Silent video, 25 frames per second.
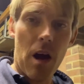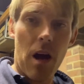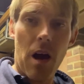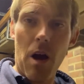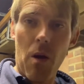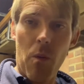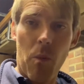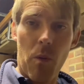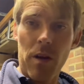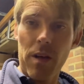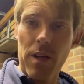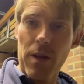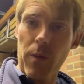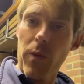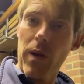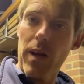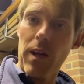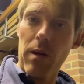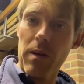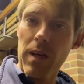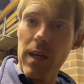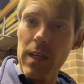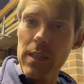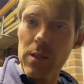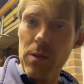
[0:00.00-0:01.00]
wonder when I'll
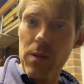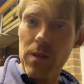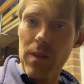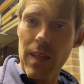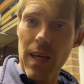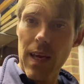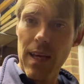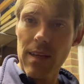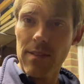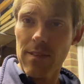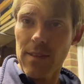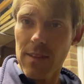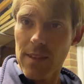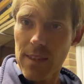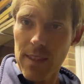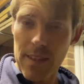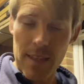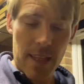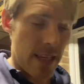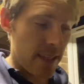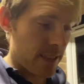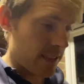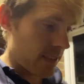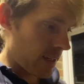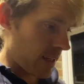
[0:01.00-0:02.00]
get to 1,000.
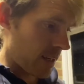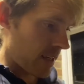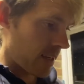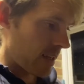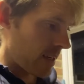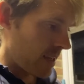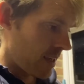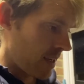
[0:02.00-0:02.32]
That's a